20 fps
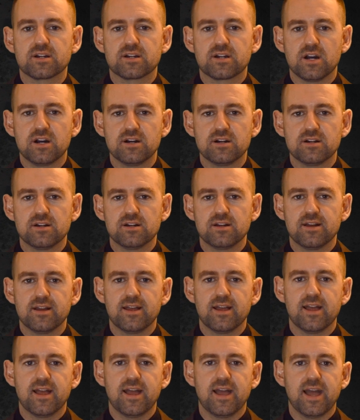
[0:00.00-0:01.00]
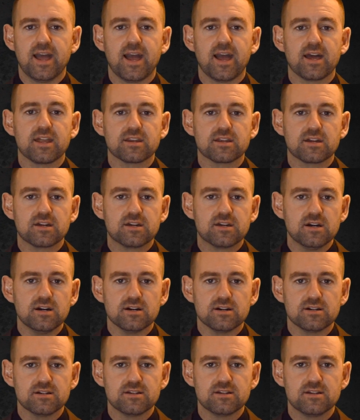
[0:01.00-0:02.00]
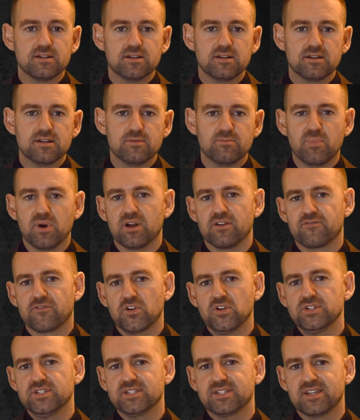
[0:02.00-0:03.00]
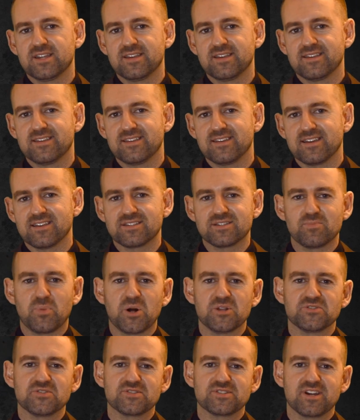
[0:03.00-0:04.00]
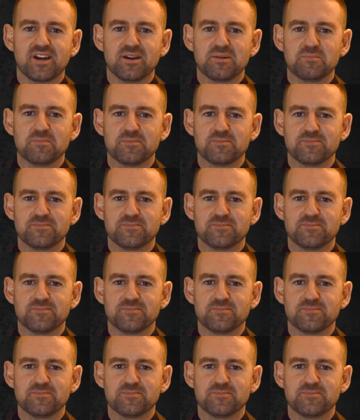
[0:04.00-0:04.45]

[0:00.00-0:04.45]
k and g. But first, it's sponsor time.